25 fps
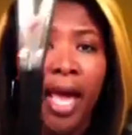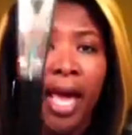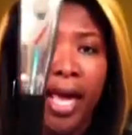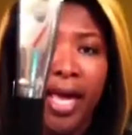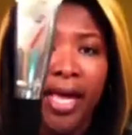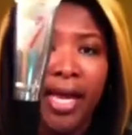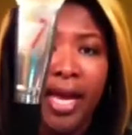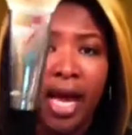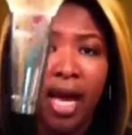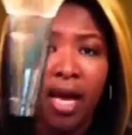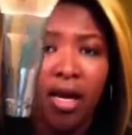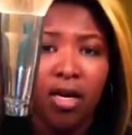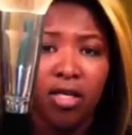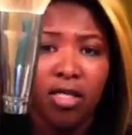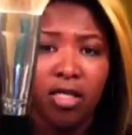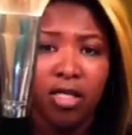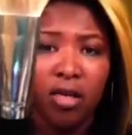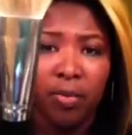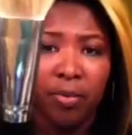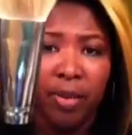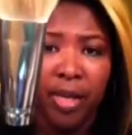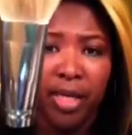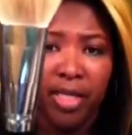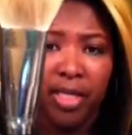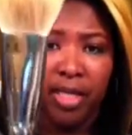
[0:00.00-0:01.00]
And I
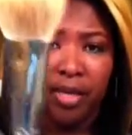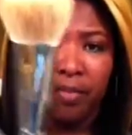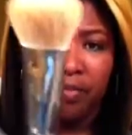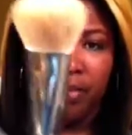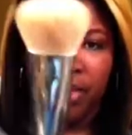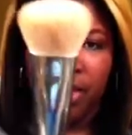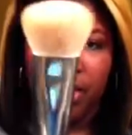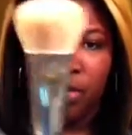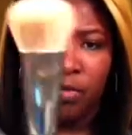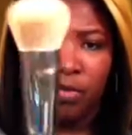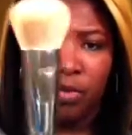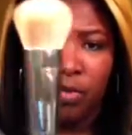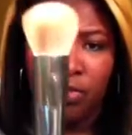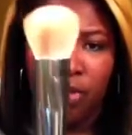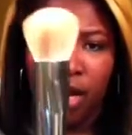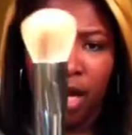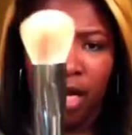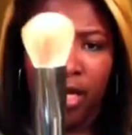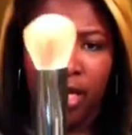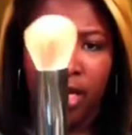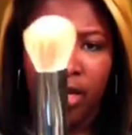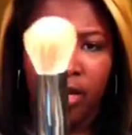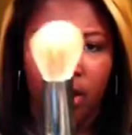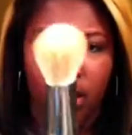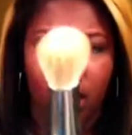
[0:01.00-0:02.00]
also picked up this one
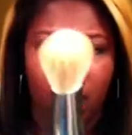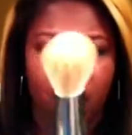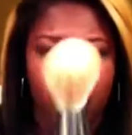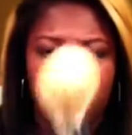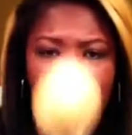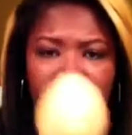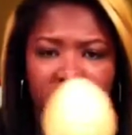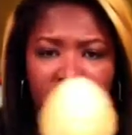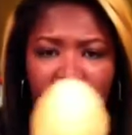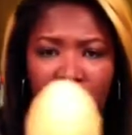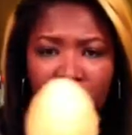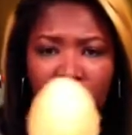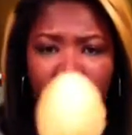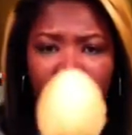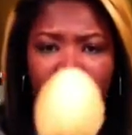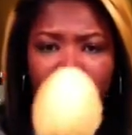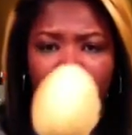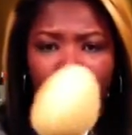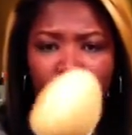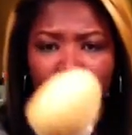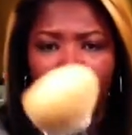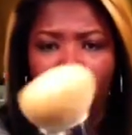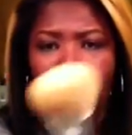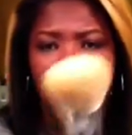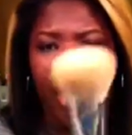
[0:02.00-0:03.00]
right here. I'm a sucker
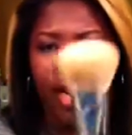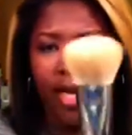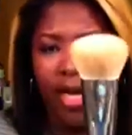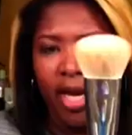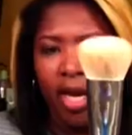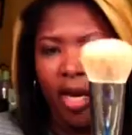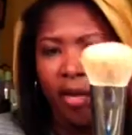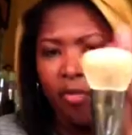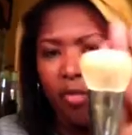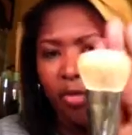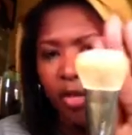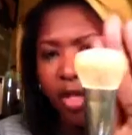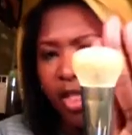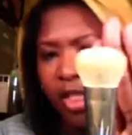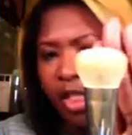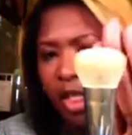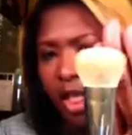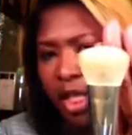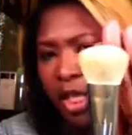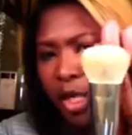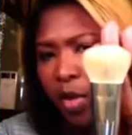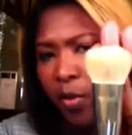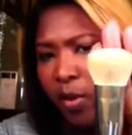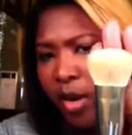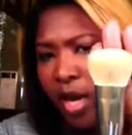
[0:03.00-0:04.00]
for a white hair brush
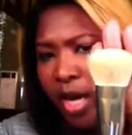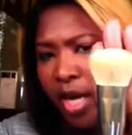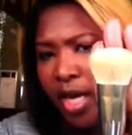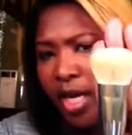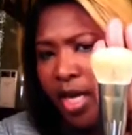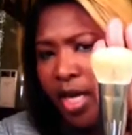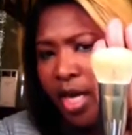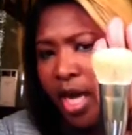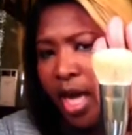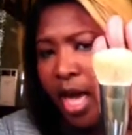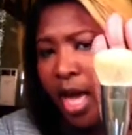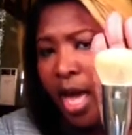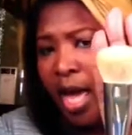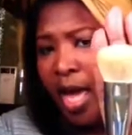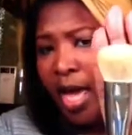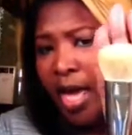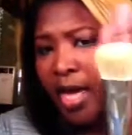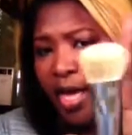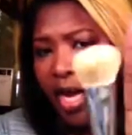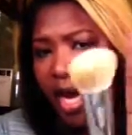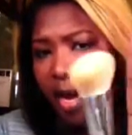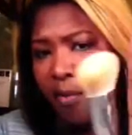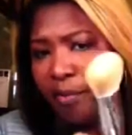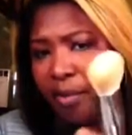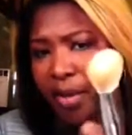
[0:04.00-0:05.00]
anyway,
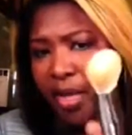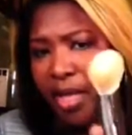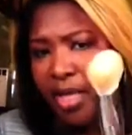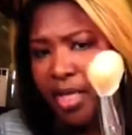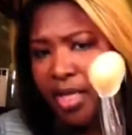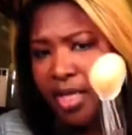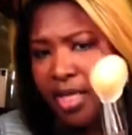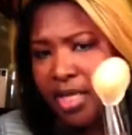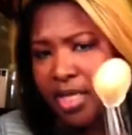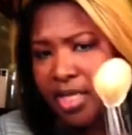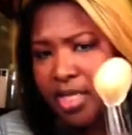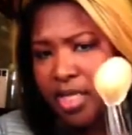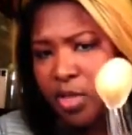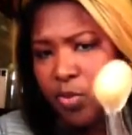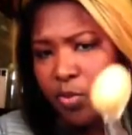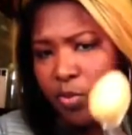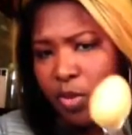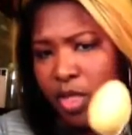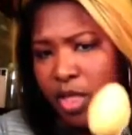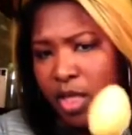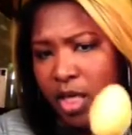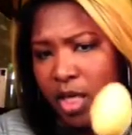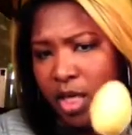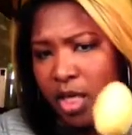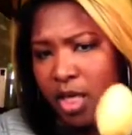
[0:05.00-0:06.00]
and I picked this
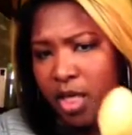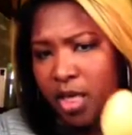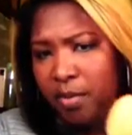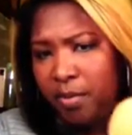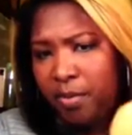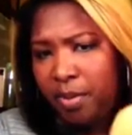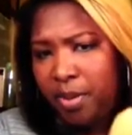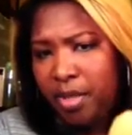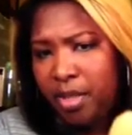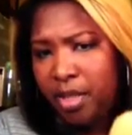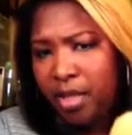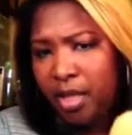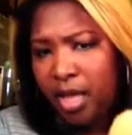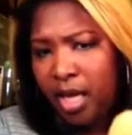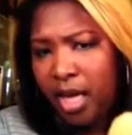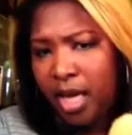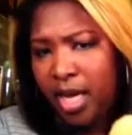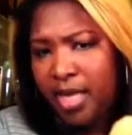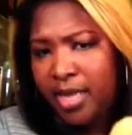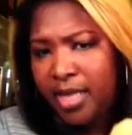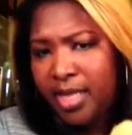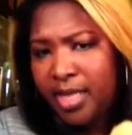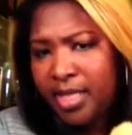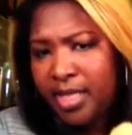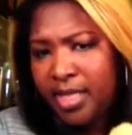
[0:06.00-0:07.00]
one up,
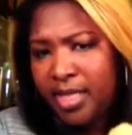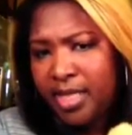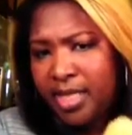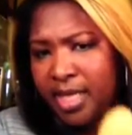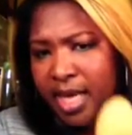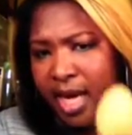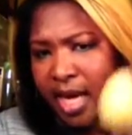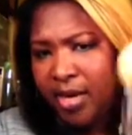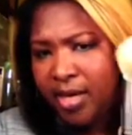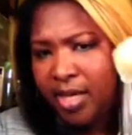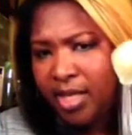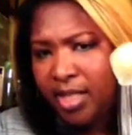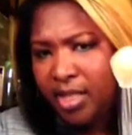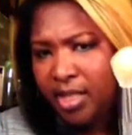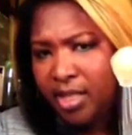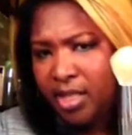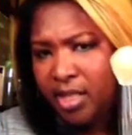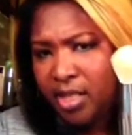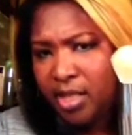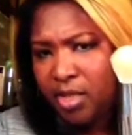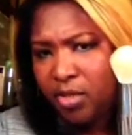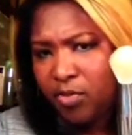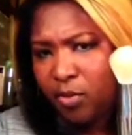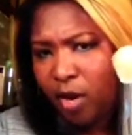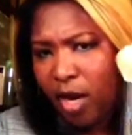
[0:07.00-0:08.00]
and this is how it
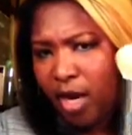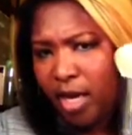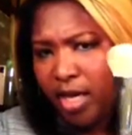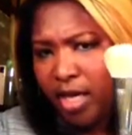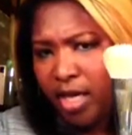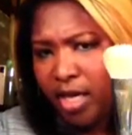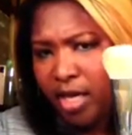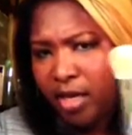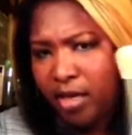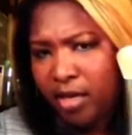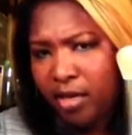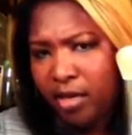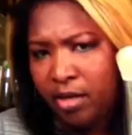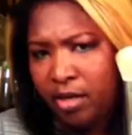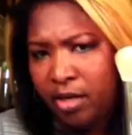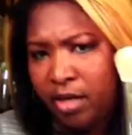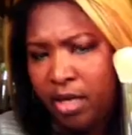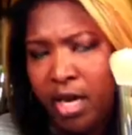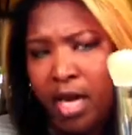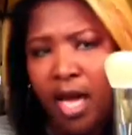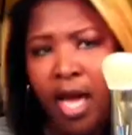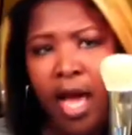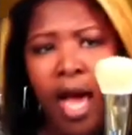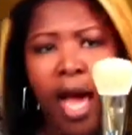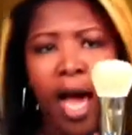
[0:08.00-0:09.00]
looks right here.
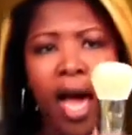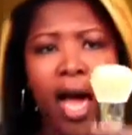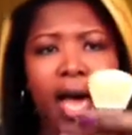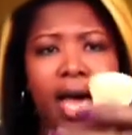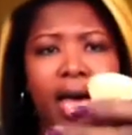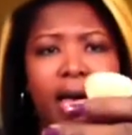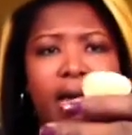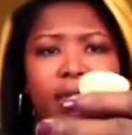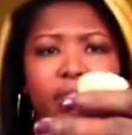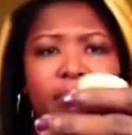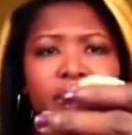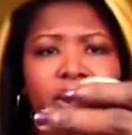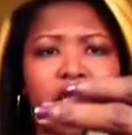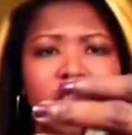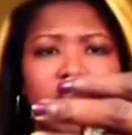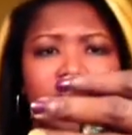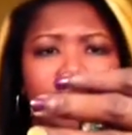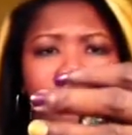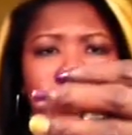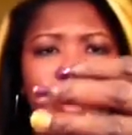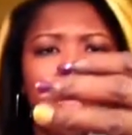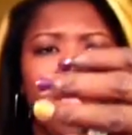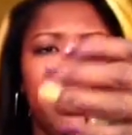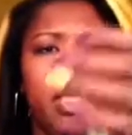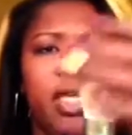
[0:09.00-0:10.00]
I
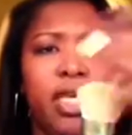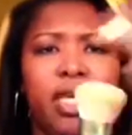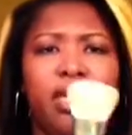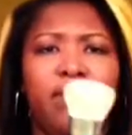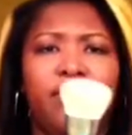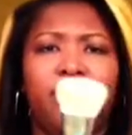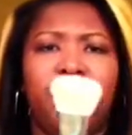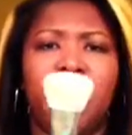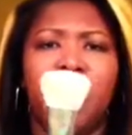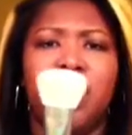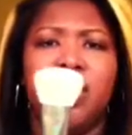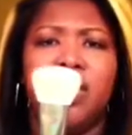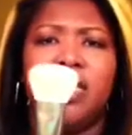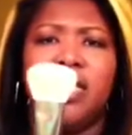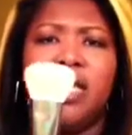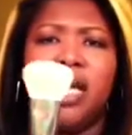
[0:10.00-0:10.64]
absolutely love this.